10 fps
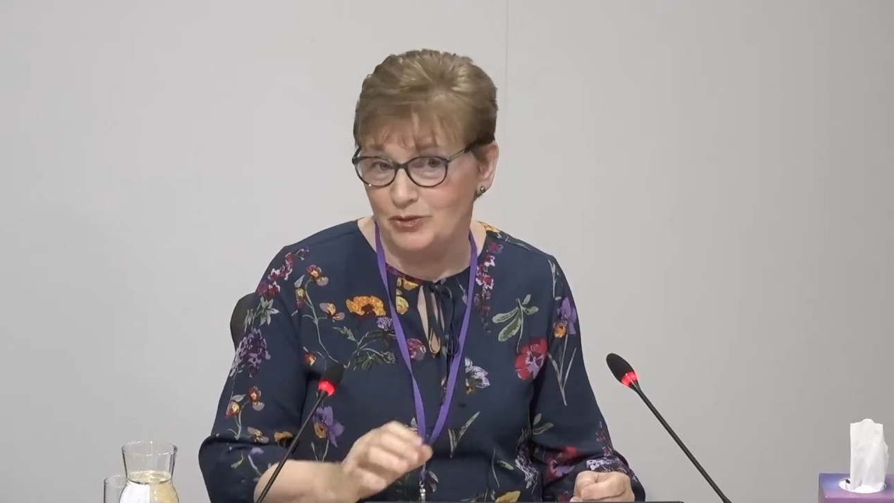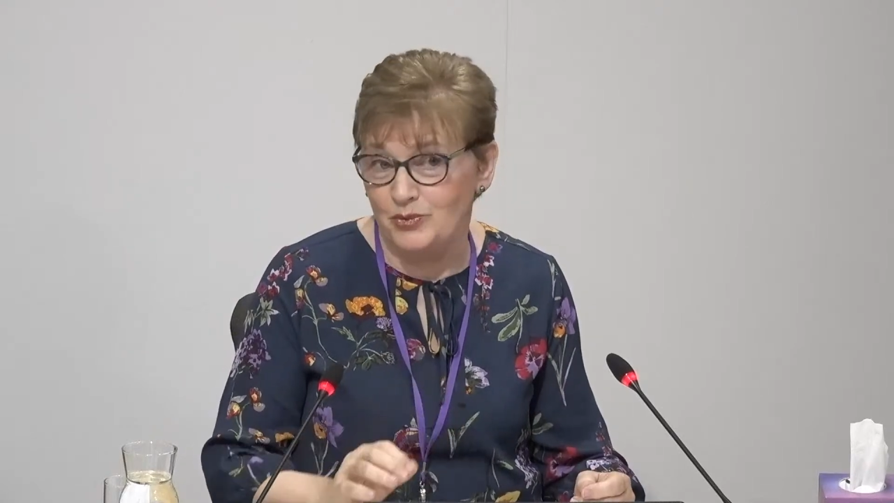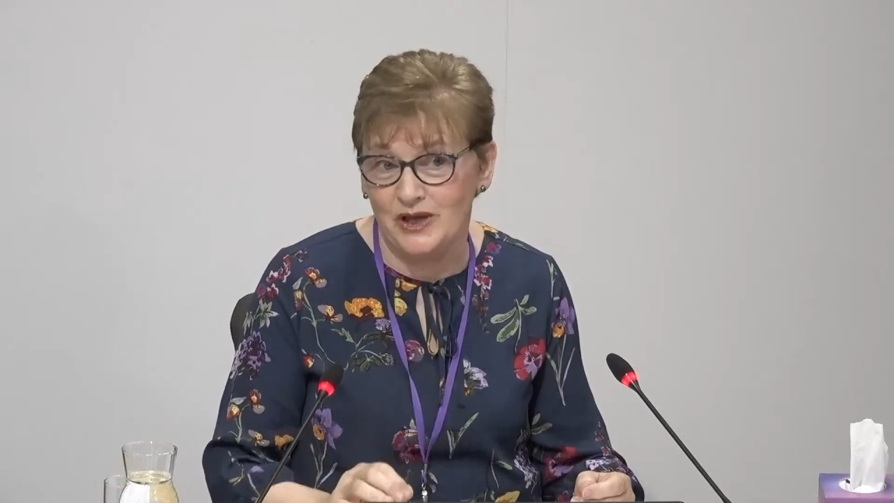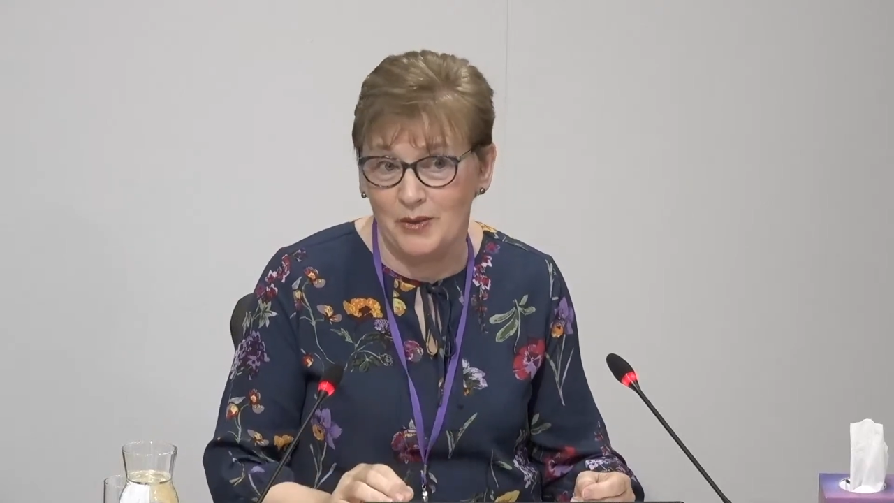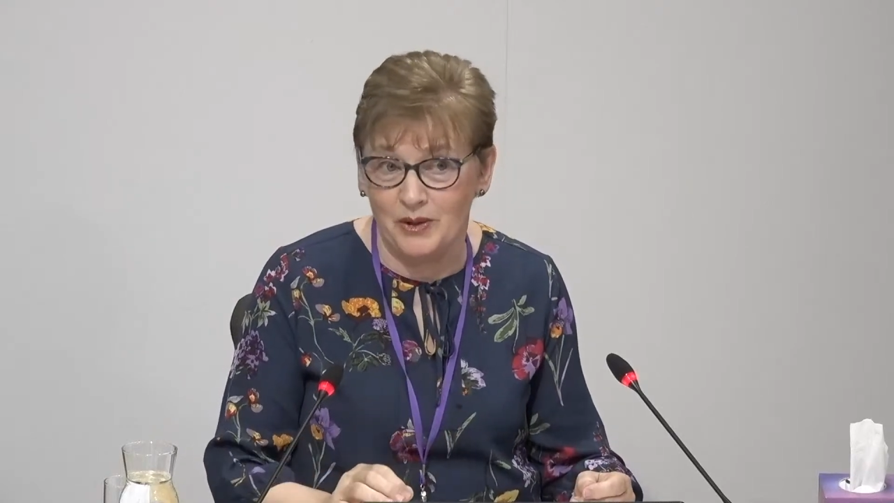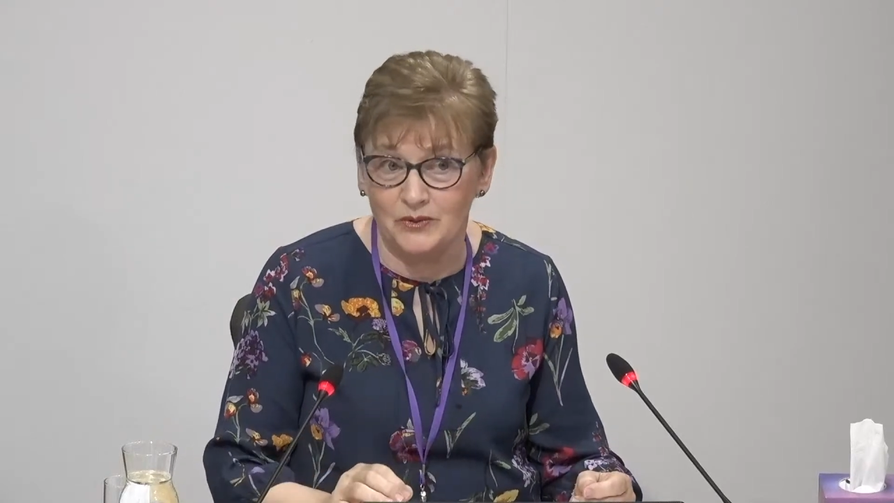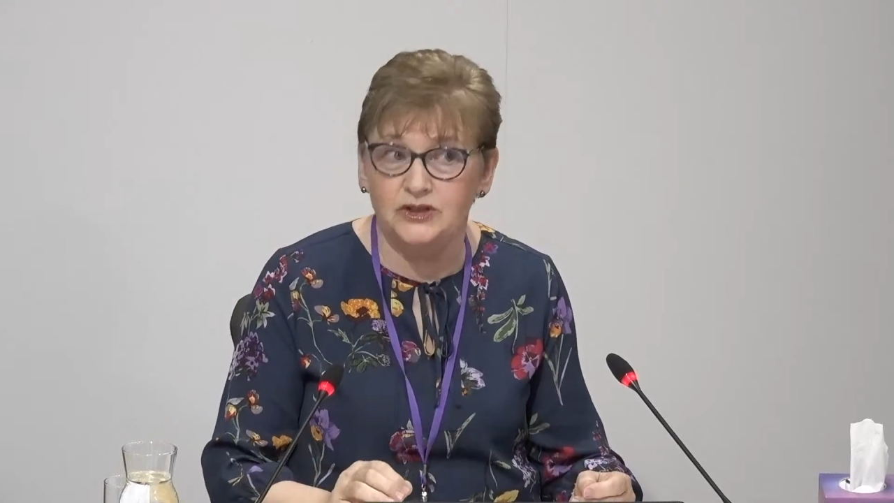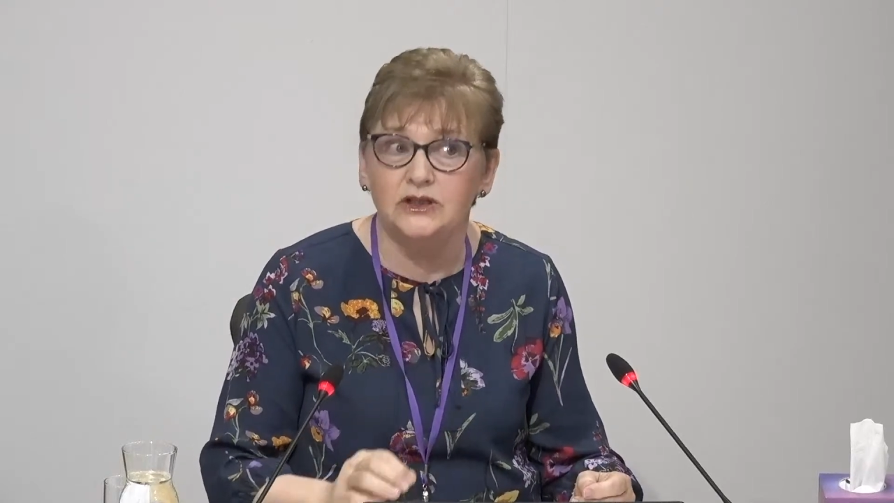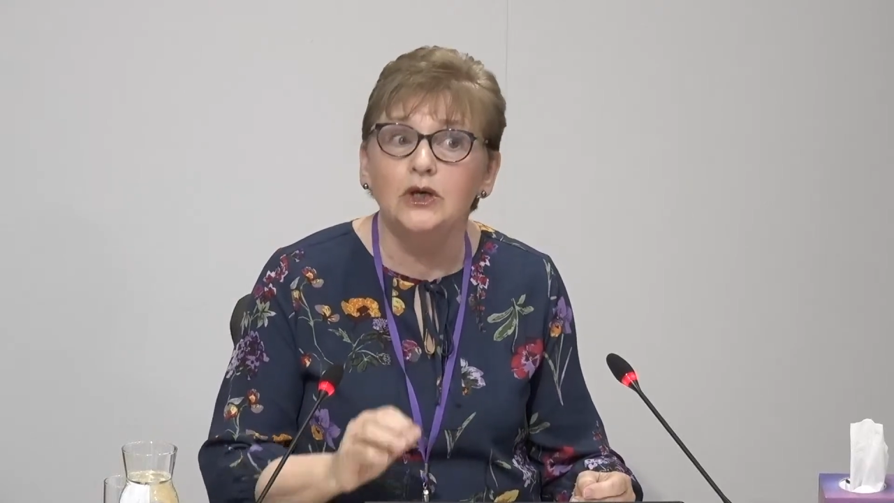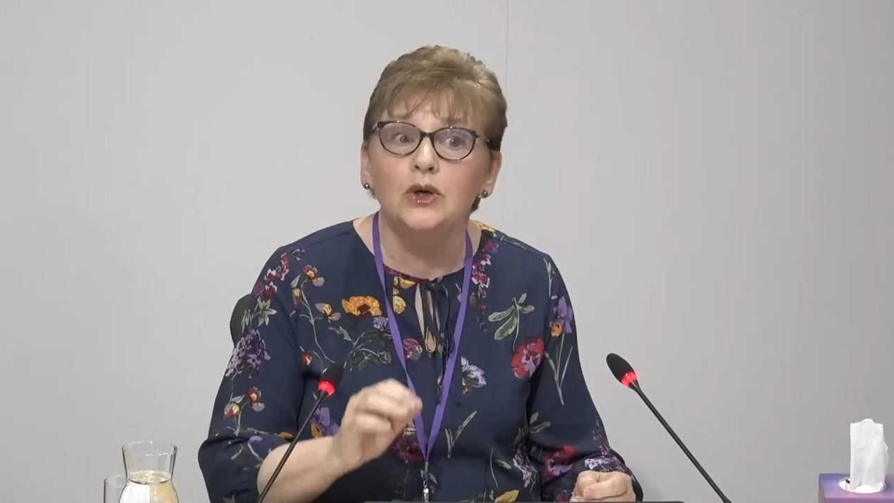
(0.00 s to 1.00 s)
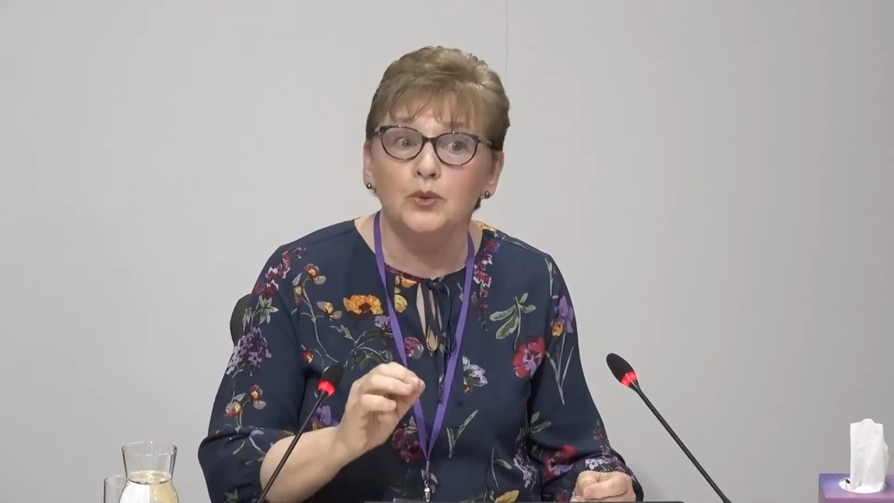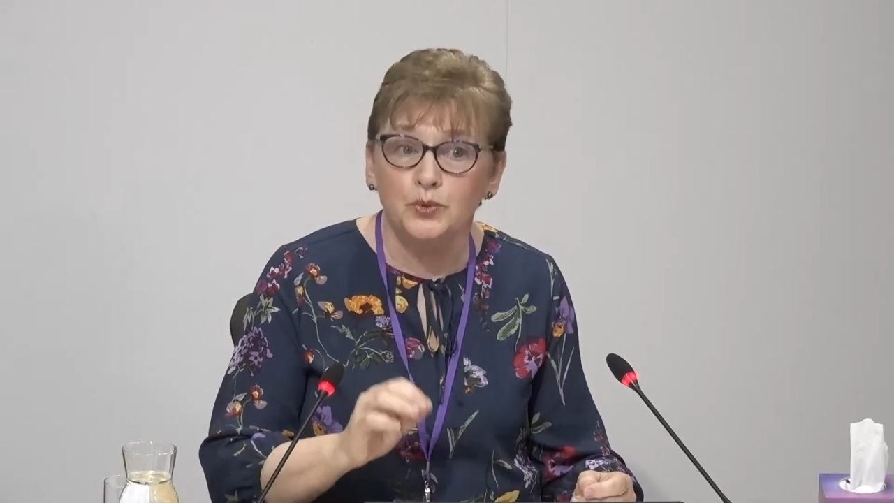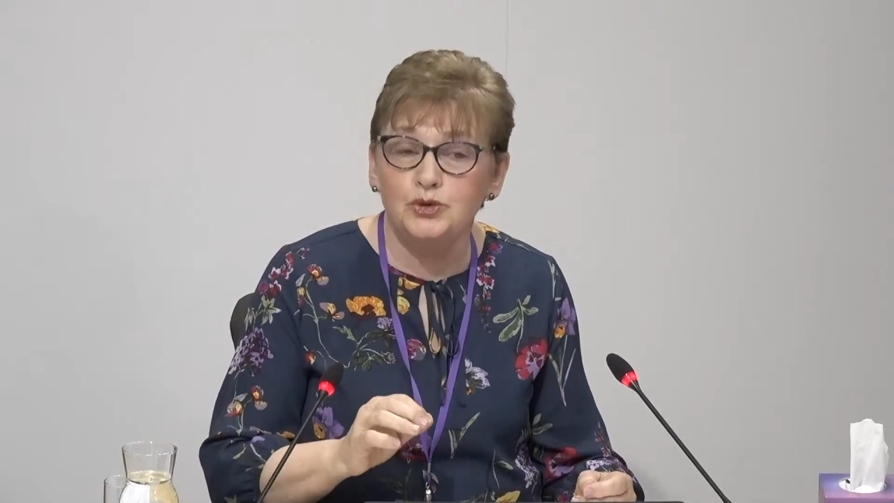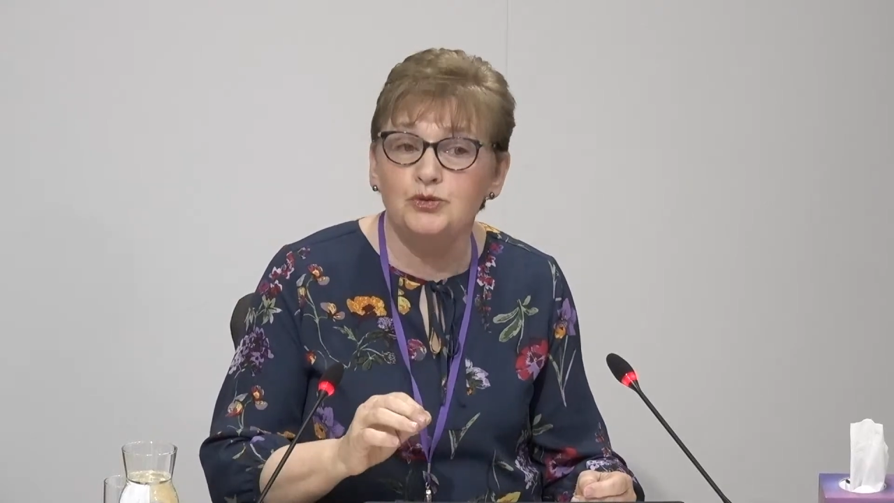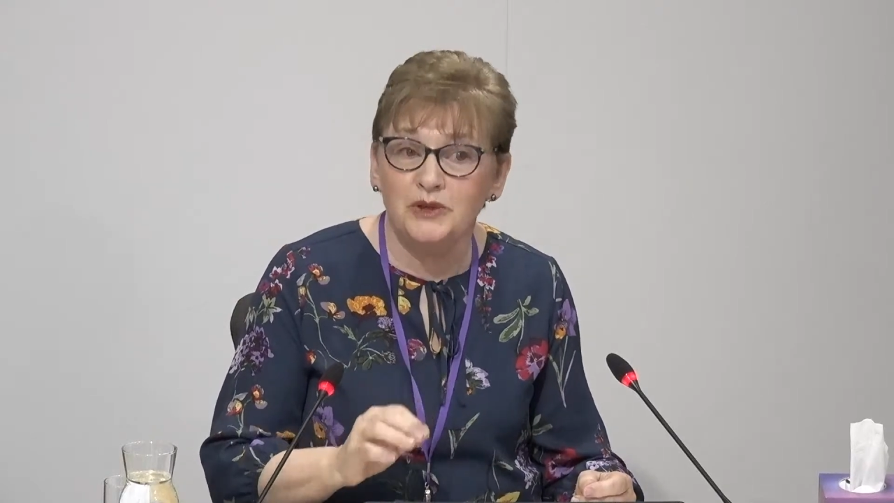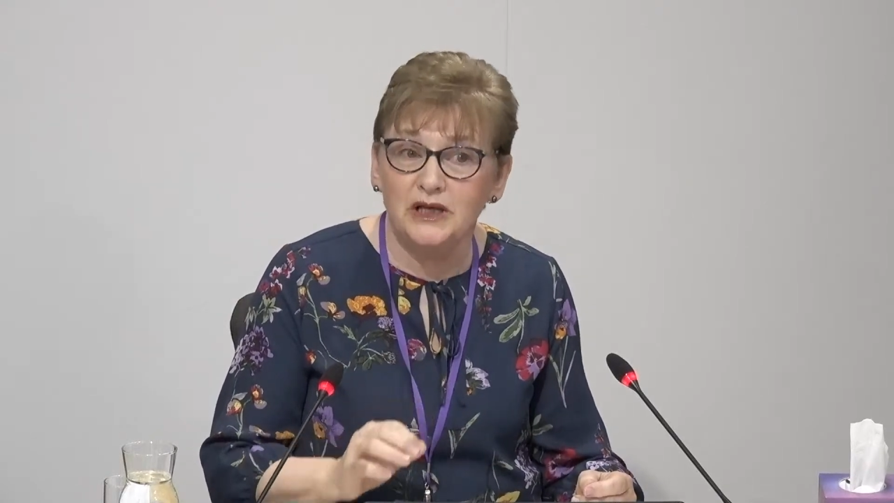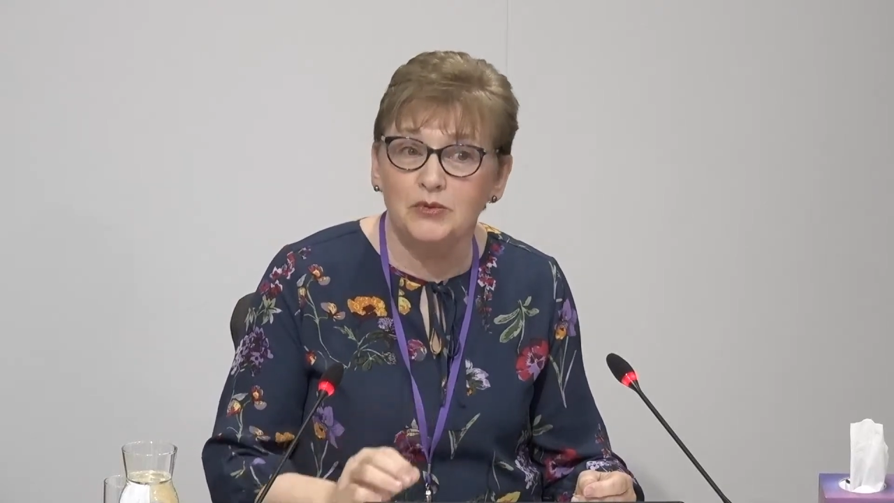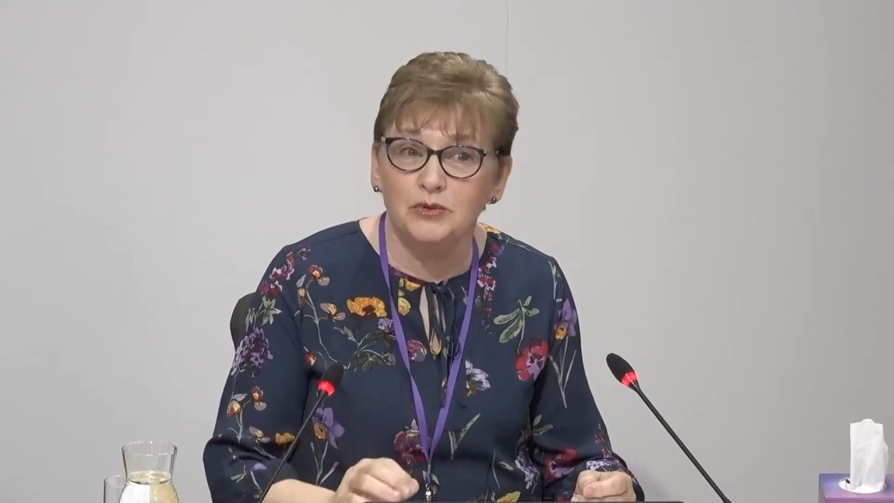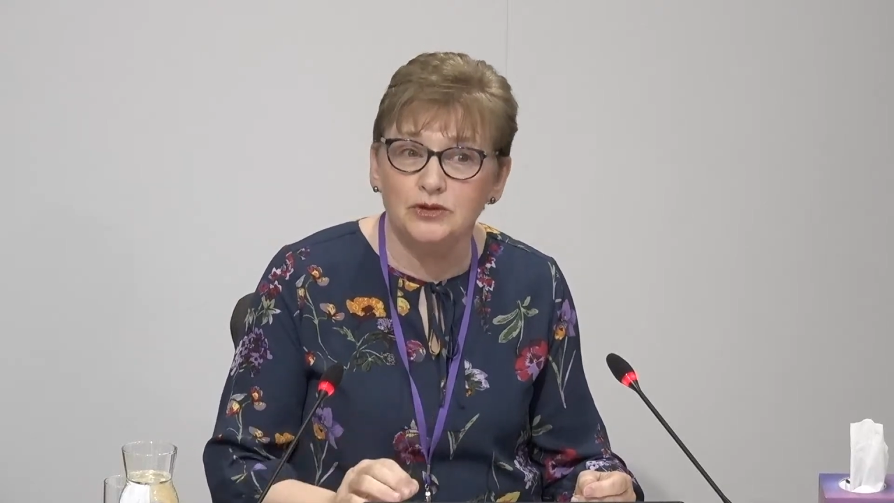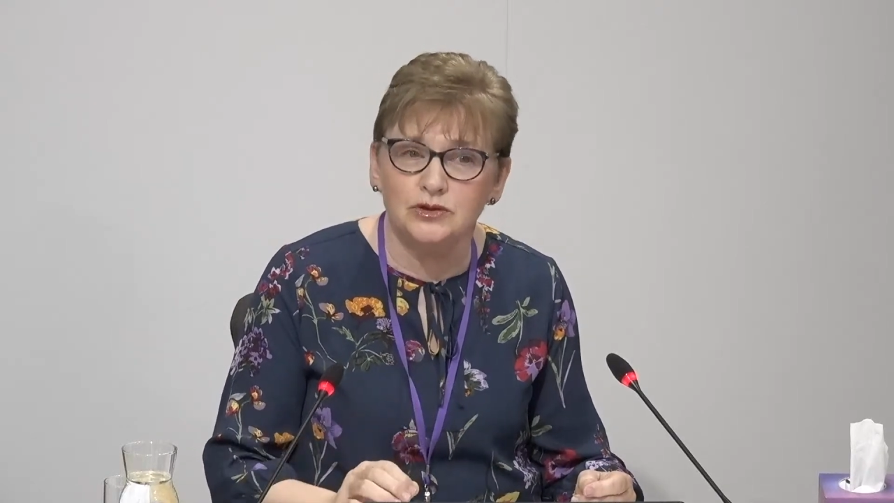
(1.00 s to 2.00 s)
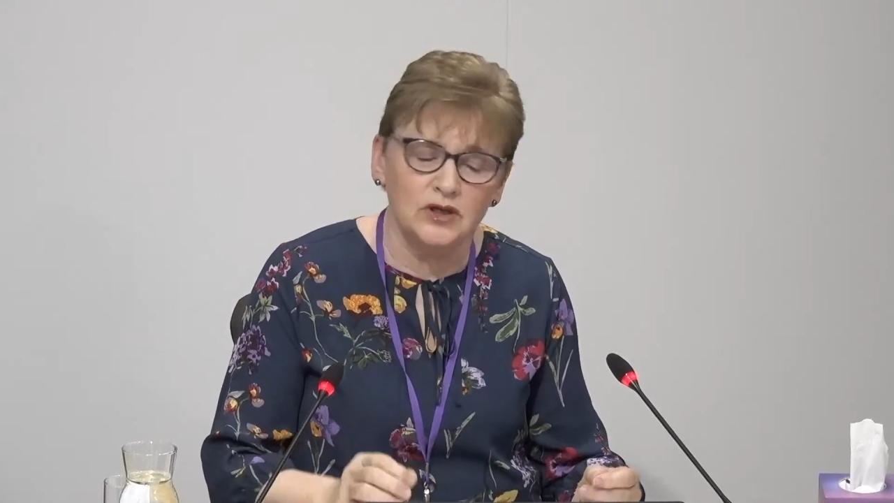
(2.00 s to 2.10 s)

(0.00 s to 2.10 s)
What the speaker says: PMLD would be able to.